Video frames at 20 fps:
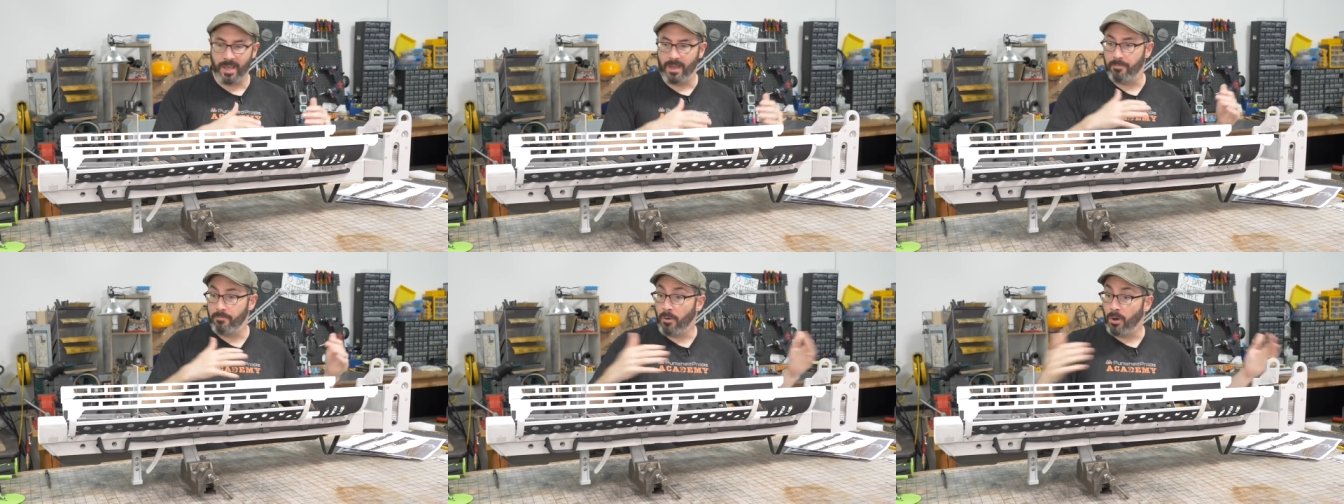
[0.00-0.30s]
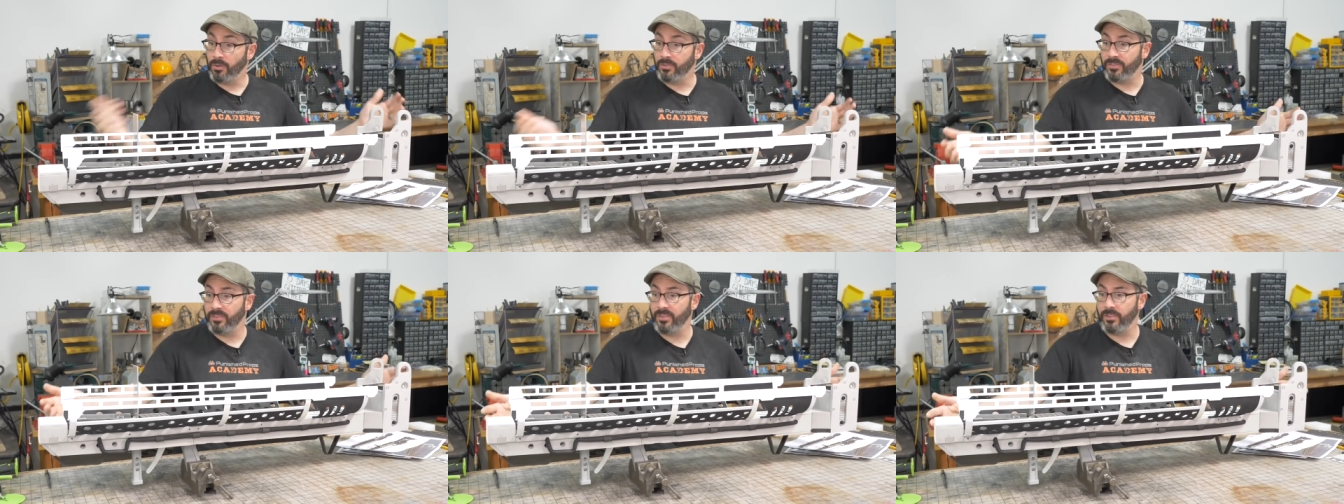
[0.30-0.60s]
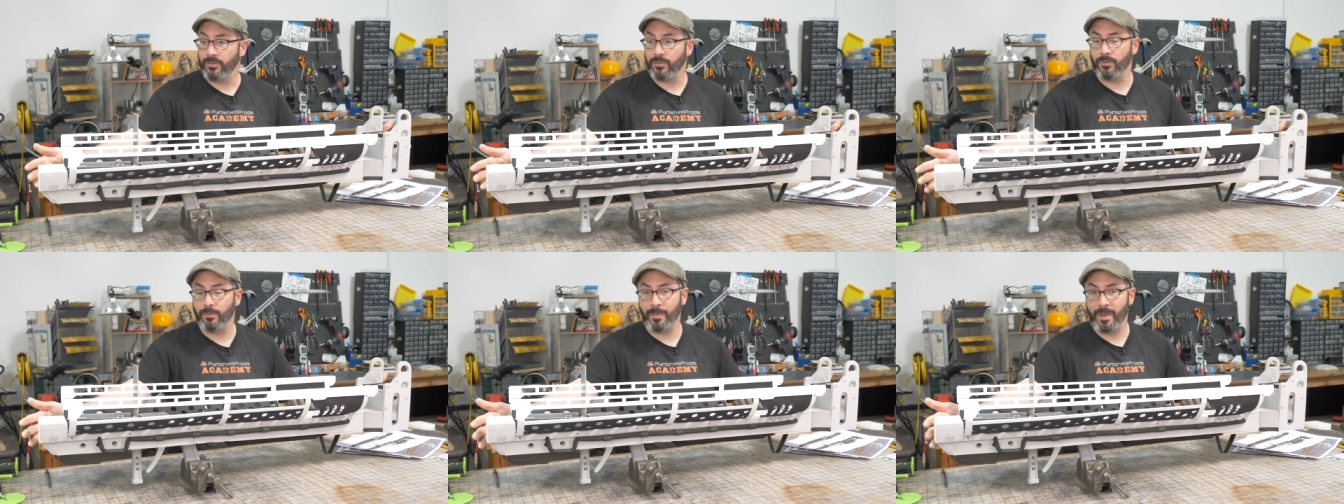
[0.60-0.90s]
And uh, most of
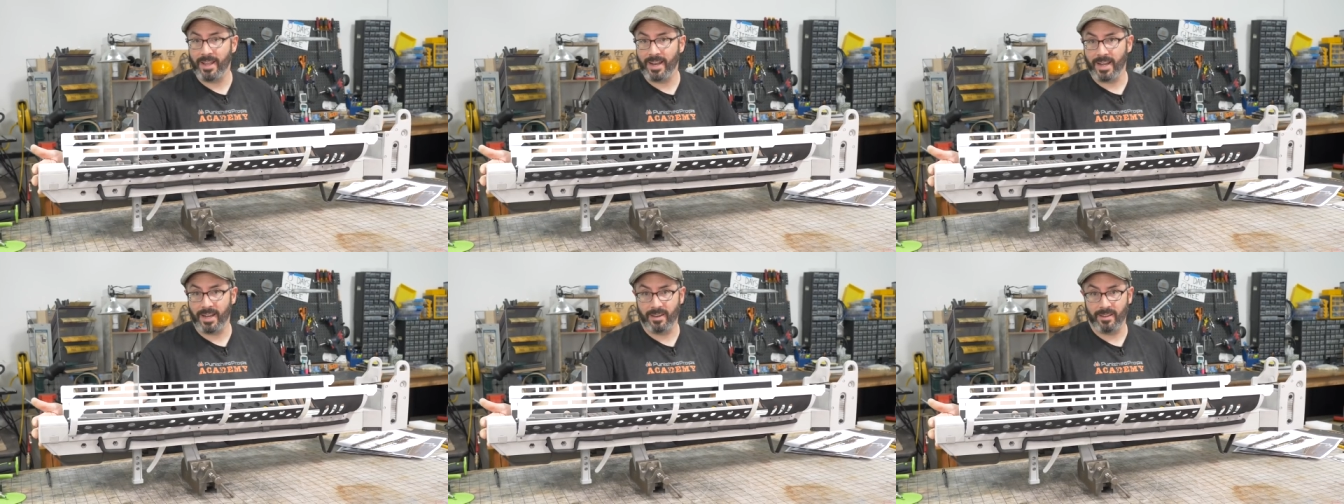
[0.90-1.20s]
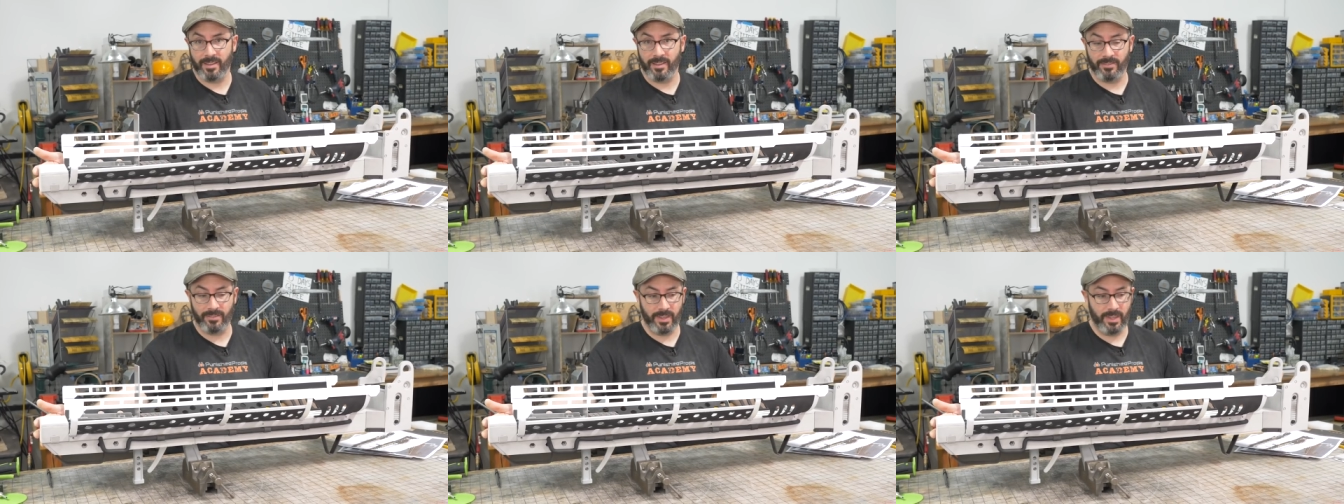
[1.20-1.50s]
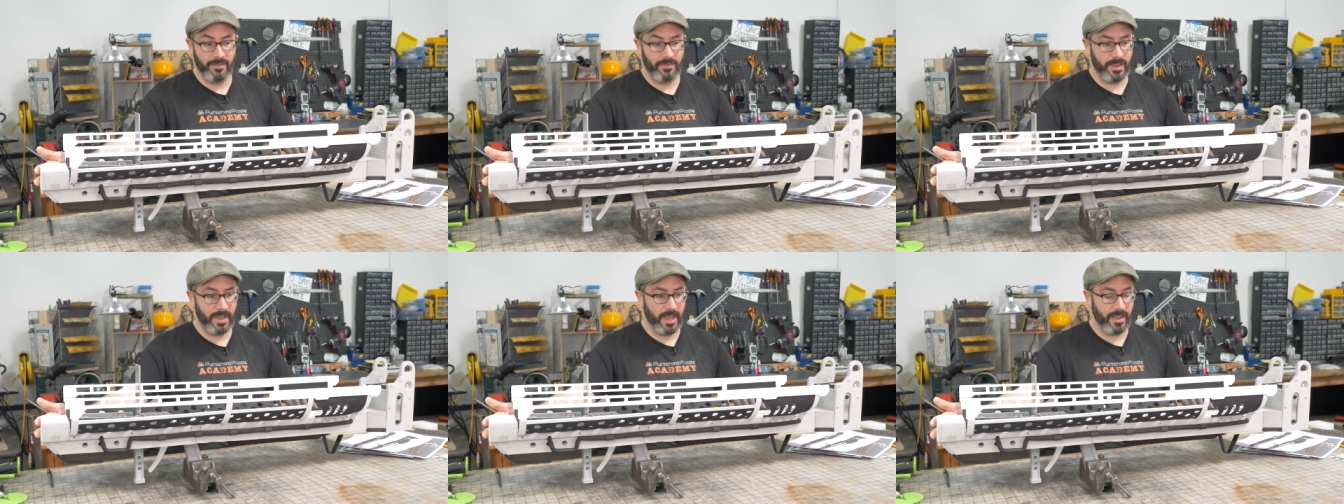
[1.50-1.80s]
this was made out of this
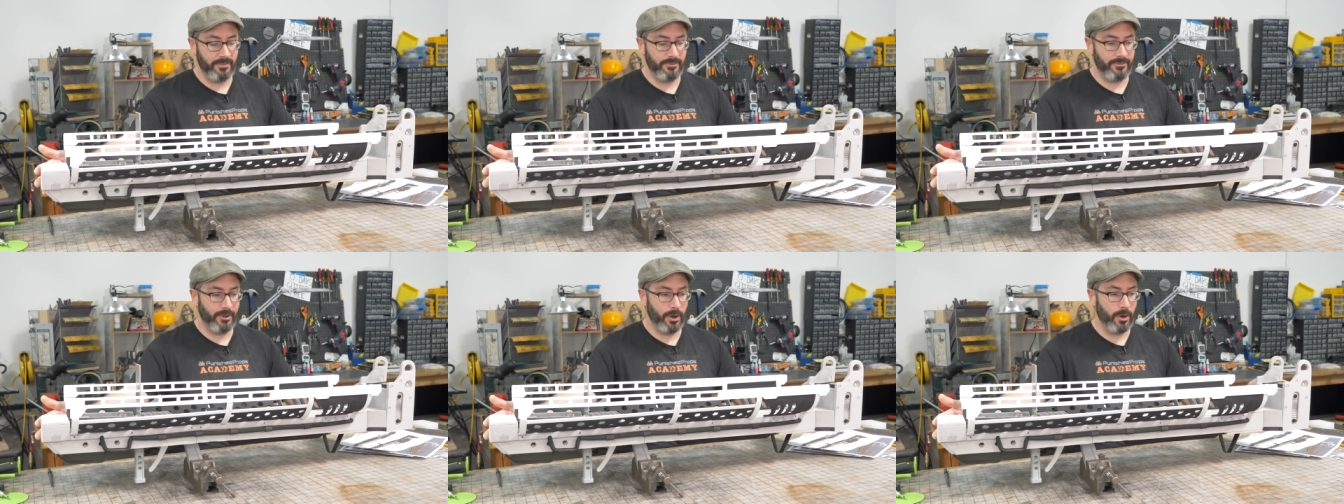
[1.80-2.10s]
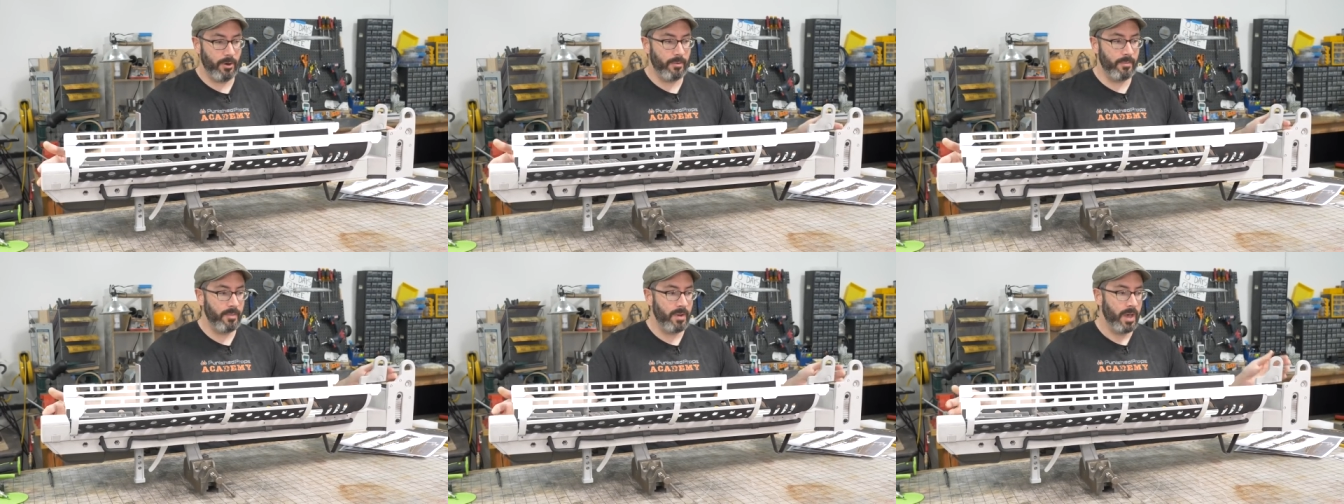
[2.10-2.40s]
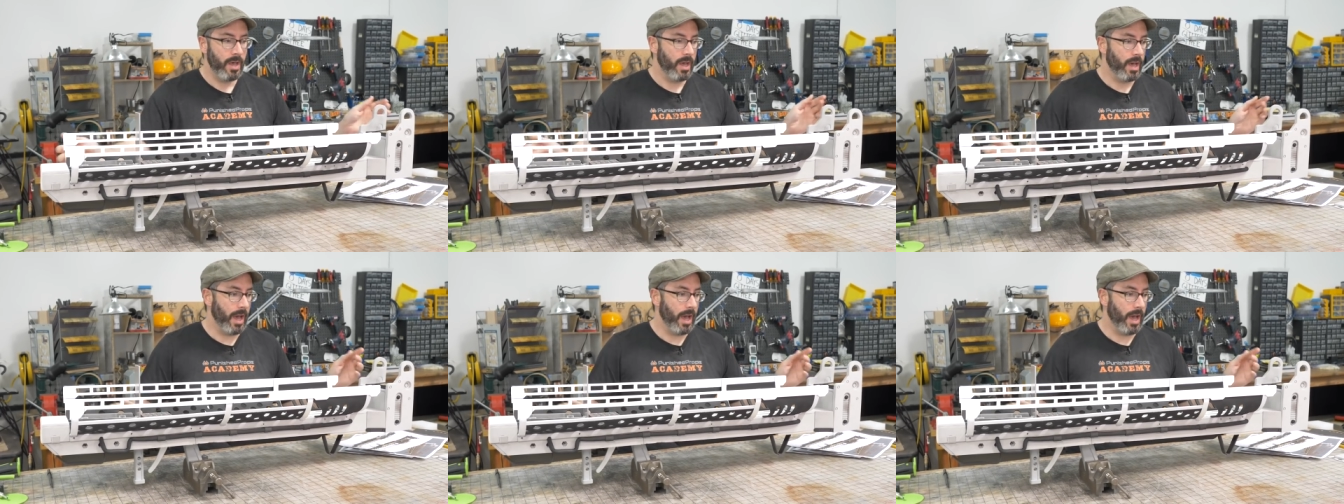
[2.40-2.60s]
EVA foam.